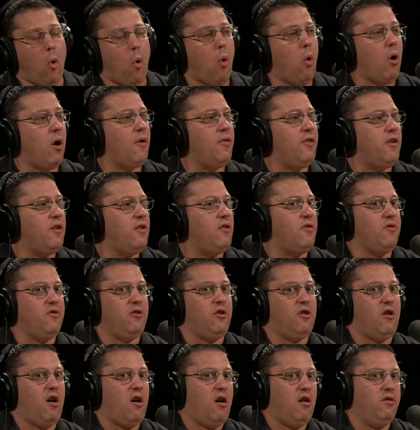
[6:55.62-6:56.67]
or
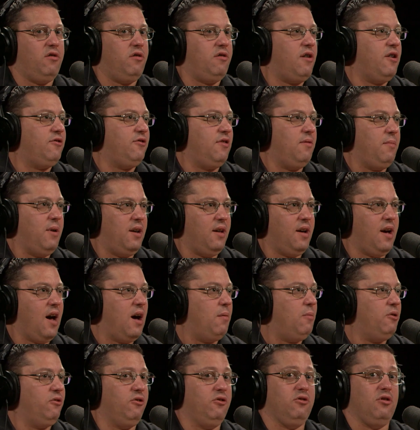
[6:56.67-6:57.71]
they're underestimating
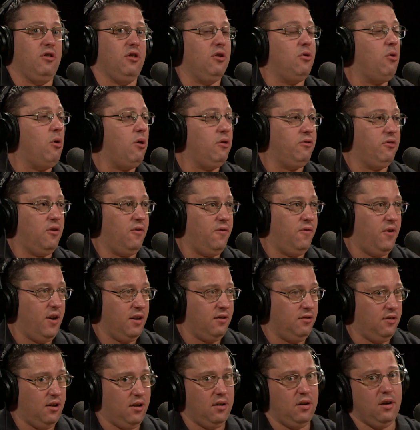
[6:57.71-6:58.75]
how much it's going to cost to
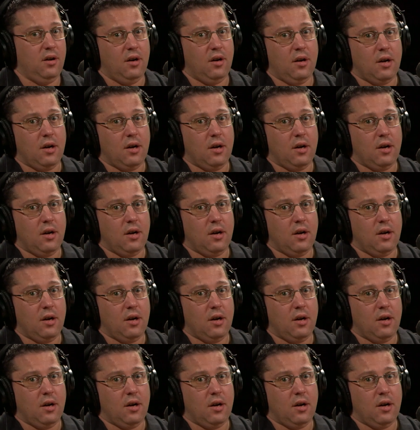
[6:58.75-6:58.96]
fix it.